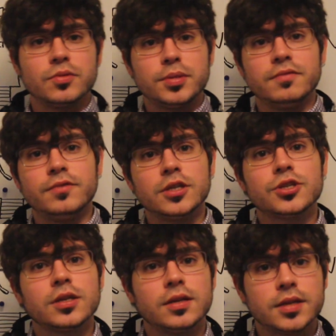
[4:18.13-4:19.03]
it would be
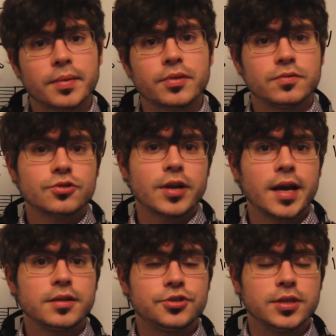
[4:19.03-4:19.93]
vision and depth of
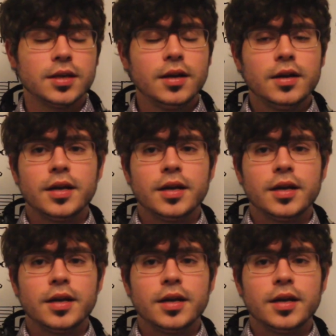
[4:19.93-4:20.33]
strategy,